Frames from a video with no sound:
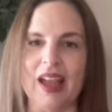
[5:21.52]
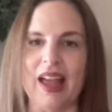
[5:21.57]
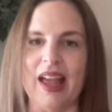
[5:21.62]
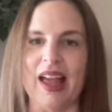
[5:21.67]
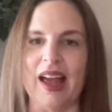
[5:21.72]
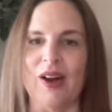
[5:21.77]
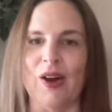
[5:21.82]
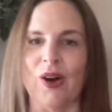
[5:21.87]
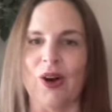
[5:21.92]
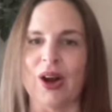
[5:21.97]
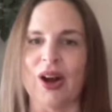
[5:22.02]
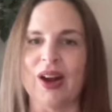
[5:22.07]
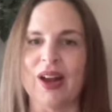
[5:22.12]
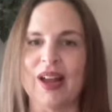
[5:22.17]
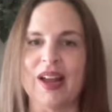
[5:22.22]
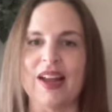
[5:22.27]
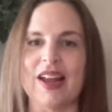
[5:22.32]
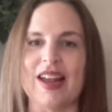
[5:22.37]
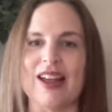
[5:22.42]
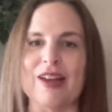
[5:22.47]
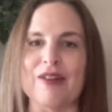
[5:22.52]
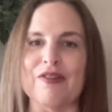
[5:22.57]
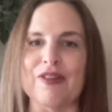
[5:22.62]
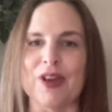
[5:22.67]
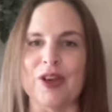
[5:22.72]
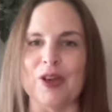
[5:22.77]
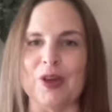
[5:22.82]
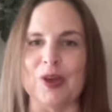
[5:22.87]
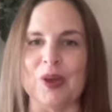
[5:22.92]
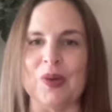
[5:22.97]
or if
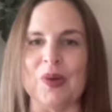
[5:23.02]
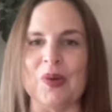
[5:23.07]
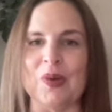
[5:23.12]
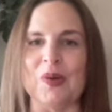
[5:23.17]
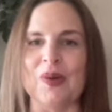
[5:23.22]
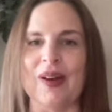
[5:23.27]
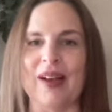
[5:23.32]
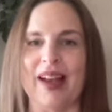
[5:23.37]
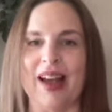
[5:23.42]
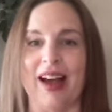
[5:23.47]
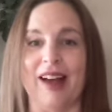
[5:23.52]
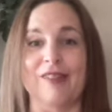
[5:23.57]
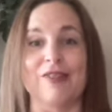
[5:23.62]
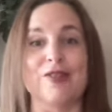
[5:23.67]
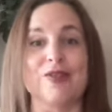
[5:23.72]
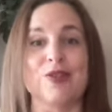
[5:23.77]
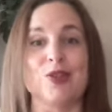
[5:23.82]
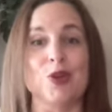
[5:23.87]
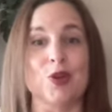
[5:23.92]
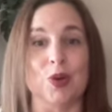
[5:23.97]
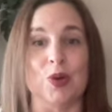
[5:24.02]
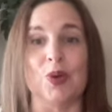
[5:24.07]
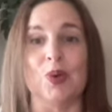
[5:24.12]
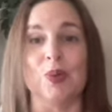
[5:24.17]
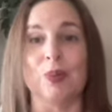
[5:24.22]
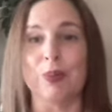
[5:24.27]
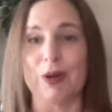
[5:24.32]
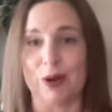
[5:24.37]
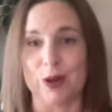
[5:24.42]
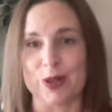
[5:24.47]
you have to
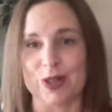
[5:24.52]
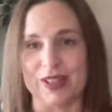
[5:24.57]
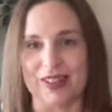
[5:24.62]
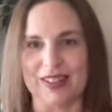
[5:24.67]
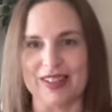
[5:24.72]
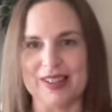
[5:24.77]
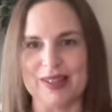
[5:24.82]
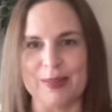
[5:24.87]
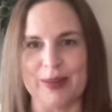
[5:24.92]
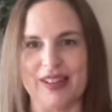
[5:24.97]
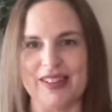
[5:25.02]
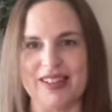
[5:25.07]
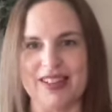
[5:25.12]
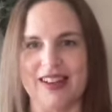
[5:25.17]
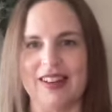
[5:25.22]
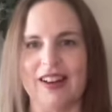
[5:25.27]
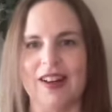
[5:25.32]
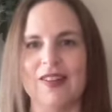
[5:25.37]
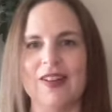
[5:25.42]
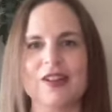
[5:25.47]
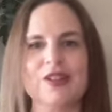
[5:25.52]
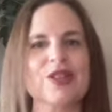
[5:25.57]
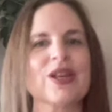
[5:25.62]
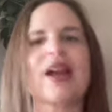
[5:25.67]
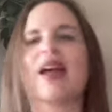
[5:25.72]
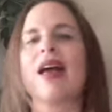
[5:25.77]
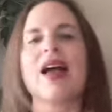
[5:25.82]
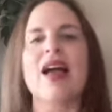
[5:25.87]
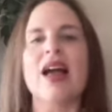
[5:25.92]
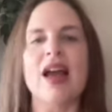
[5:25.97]
personally spend $10.
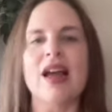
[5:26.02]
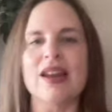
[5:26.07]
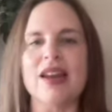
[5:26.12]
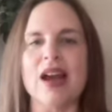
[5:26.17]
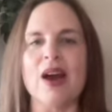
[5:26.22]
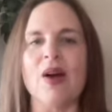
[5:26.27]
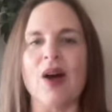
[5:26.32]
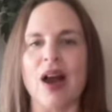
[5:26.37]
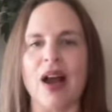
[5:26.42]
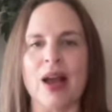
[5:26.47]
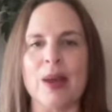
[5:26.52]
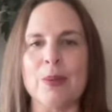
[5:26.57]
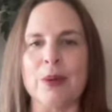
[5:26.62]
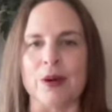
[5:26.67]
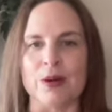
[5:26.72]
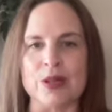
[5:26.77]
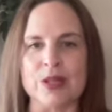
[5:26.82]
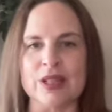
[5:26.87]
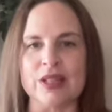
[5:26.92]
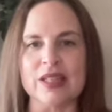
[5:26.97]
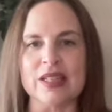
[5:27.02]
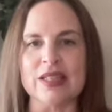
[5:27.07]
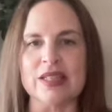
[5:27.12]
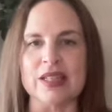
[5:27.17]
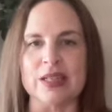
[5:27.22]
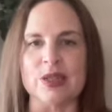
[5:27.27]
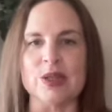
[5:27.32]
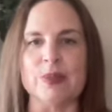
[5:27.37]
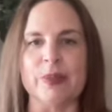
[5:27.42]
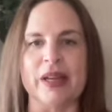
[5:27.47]
Now, I personally
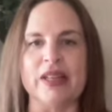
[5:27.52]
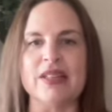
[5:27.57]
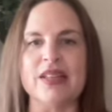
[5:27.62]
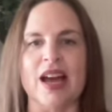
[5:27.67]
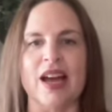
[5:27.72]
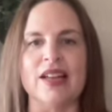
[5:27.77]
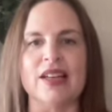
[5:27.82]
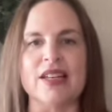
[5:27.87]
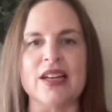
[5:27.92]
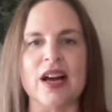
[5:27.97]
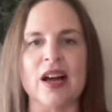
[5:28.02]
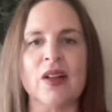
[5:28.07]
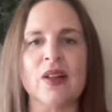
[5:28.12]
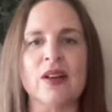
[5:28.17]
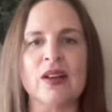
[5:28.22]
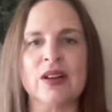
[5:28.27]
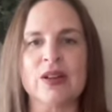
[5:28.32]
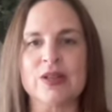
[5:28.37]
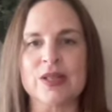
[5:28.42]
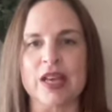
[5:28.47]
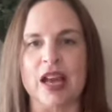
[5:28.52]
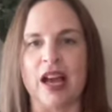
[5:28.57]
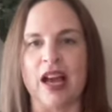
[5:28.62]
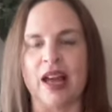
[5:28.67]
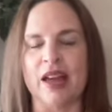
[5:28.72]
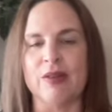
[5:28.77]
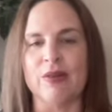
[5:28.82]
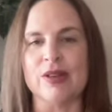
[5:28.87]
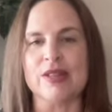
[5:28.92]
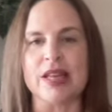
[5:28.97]
did spend $10.
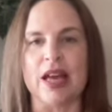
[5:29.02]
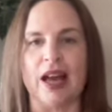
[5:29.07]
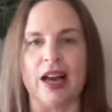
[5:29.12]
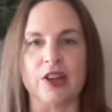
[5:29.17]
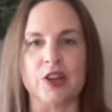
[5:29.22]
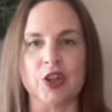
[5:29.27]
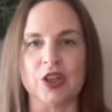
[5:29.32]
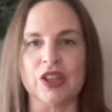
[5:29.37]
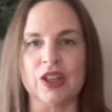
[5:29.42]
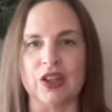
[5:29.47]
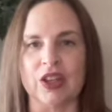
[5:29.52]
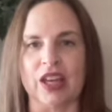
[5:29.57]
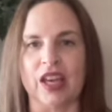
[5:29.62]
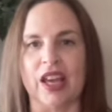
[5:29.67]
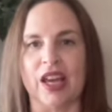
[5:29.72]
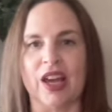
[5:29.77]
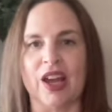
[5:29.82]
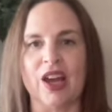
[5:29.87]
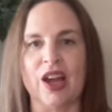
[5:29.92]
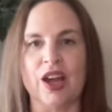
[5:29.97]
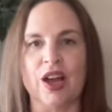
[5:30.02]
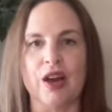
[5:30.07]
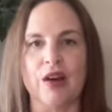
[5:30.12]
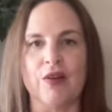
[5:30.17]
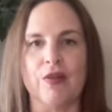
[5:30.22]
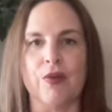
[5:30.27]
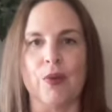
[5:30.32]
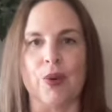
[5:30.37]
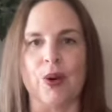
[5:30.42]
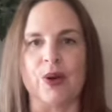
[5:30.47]
I was actually looking
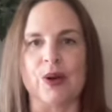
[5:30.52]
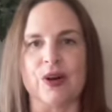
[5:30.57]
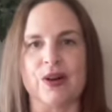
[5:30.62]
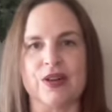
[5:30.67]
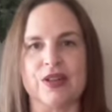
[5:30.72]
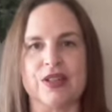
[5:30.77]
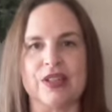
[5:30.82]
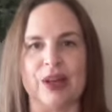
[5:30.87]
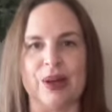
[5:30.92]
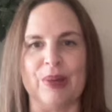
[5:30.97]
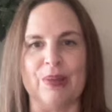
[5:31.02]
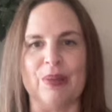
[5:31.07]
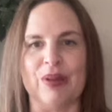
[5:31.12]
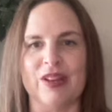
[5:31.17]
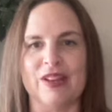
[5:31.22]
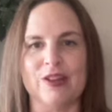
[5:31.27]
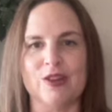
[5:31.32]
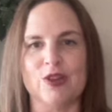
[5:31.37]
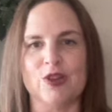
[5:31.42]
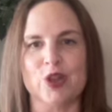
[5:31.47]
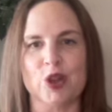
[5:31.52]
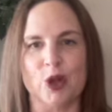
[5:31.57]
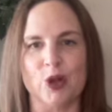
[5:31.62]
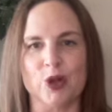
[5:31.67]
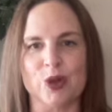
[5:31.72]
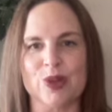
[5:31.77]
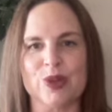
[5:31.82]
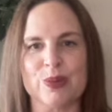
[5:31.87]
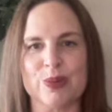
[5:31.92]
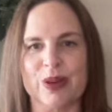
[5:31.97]
for some
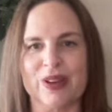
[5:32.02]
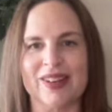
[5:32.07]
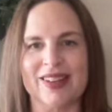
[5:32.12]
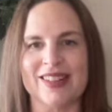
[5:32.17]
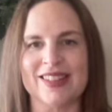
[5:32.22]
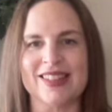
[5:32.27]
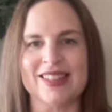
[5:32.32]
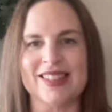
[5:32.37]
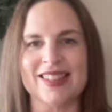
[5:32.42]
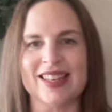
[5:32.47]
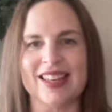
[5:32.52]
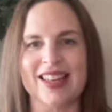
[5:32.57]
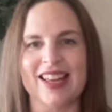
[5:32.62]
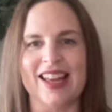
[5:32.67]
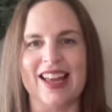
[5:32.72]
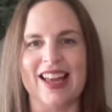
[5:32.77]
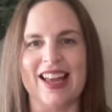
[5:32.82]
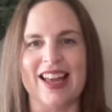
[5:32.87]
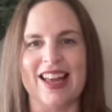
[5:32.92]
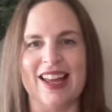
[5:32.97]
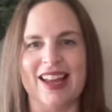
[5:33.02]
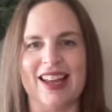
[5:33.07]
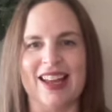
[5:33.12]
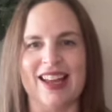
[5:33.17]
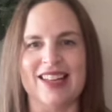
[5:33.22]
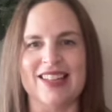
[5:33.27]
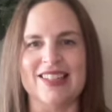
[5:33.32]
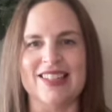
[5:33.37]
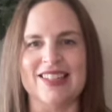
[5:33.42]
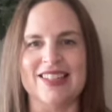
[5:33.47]
children's books
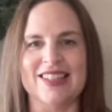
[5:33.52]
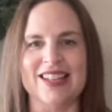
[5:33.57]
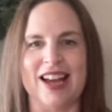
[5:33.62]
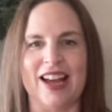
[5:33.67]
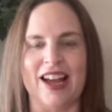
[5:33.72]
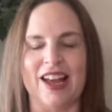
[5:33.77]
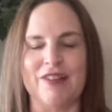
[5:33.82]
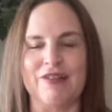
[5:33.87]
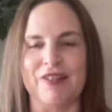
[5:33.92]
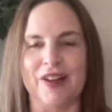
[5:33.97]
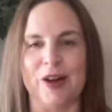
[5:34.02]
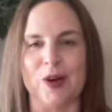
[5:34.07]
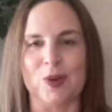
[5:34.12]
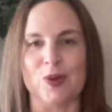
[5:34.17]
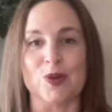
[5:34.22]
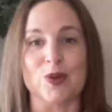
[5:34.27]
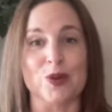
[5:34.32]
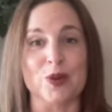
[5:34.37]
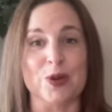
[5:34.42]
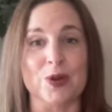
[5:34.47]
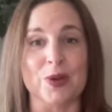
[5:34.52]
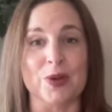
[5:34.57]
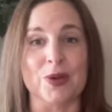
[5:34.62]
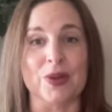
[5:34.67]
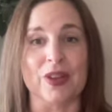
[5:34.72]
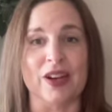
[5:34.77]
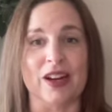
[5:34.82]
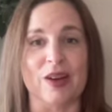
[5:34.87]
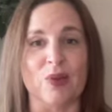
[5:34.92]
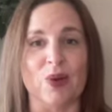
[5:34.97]
and I found two
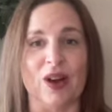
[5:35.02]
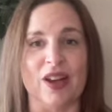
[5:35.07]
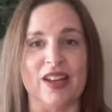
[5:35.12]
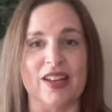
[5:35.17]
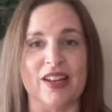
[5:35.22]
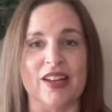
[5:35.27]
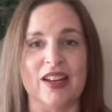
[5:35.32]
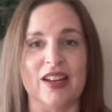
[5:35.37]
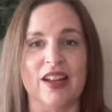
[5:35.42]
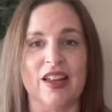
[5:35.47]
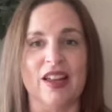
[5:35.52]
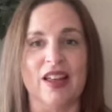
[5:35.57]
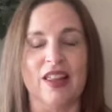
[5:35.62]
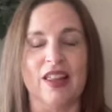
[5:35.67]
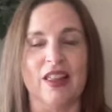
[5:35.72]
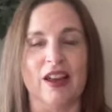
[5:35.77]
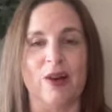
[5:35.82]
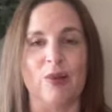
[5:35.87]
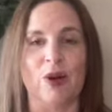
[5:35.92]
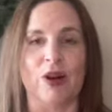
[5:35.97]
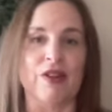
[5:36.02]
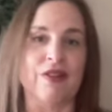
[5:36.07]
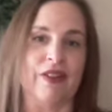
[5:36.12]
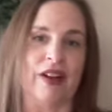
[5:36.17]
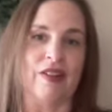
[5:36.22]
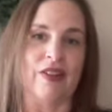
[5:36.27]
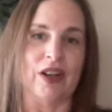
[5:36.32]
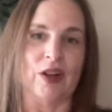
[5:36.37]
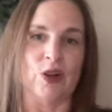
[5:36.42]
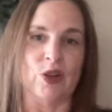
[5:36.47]
that I wanted that were
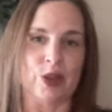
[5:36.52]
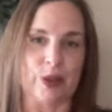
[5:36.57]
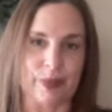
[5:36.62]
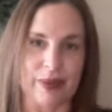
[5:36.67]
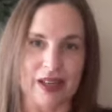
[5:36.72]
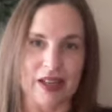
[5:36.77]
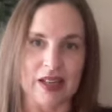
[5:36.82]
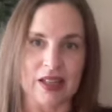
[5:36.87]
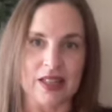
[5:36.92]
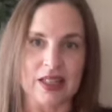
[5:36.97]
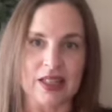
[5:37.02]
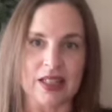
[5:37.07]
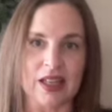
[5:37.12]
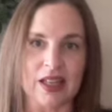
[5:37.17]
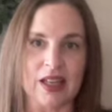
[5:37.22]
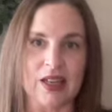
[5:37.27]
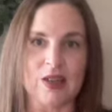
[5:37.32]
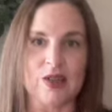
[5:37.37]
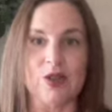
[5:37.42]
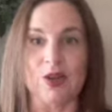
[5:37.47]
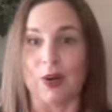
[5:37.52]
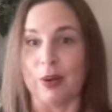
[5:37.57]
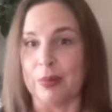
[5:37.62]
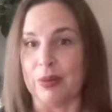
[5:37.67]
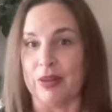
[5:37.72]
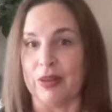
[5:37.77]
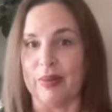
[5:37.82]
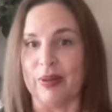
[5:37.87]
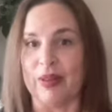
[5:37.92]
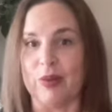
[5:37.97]
$5 a piece. So I
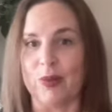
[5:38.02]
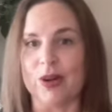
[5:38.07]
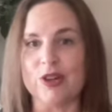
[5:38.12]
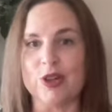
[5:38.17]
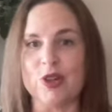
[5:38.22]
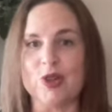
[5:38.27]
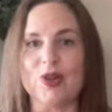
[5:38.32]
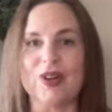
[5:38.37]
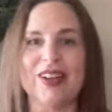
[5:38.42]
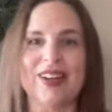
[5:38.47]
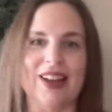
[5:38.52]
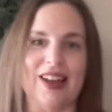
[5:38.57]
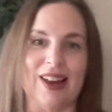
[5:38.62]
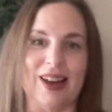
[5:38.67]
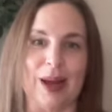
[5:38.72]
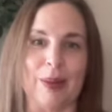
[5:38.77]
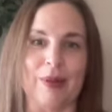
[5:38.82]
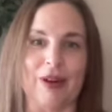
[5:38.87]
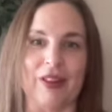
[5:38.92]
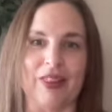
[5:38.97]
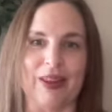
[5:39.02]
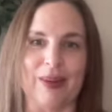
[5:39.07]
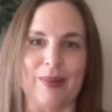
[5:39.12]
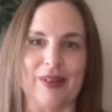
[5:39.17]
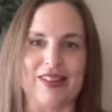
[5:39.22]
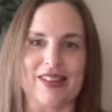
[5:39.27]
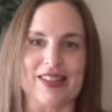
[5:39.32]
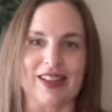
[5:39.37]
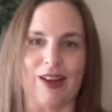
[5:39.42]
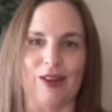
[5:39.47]
put them on the registry and I bought them
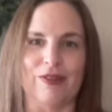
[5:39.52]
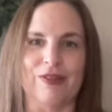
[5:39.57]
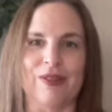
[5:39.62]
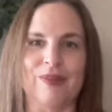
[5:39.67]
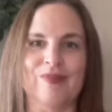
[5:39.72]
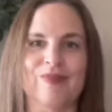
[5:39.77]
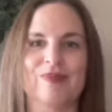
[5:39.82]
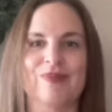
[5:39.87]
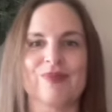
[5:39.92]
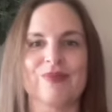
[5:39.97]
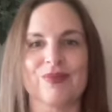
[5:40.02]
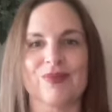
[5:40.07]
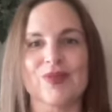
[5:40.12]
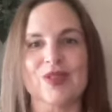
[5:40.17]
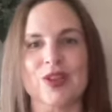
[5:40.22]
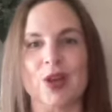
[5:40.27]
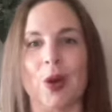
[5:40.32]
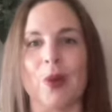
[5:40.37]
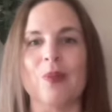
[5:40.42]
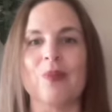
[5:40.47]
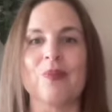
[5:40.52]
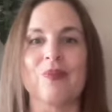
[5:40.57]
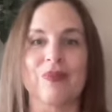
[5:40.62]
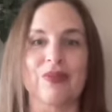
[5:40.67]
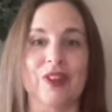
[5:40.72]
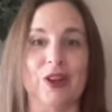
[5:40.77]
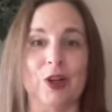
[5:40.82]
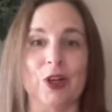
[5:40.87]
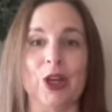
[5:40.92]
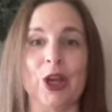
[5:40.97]
myself. So
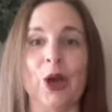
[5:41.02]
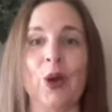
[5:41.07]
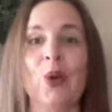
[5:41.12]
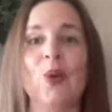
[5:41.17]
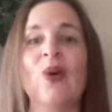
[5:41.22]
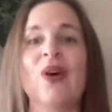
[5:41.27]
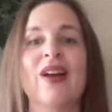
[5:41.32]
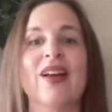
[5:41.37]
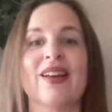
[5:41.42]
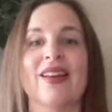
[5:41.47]
there you go.